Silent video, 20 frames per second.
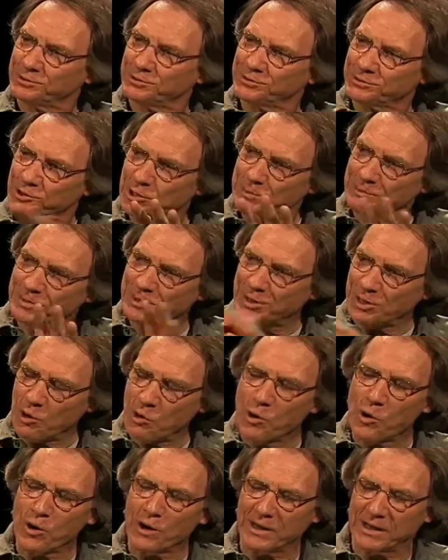trip to the
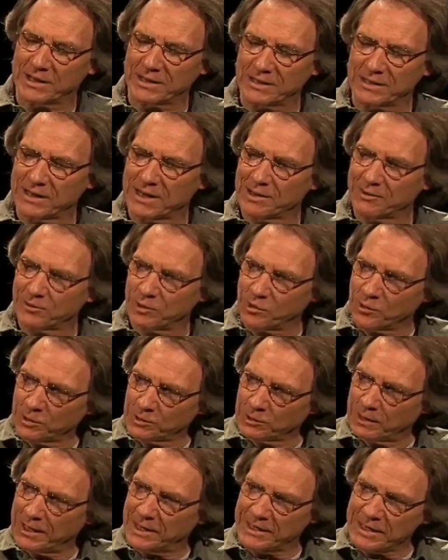Orient and have
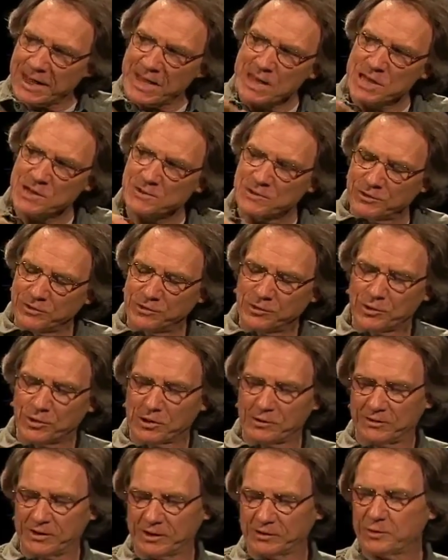an Asian sort
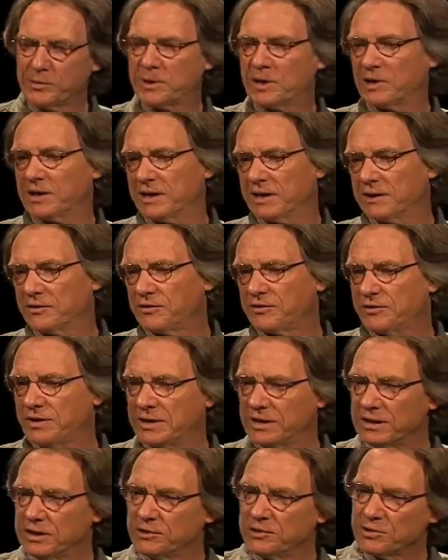of experience,
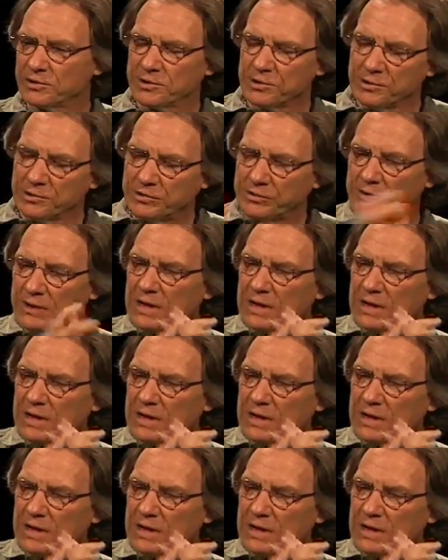and introduce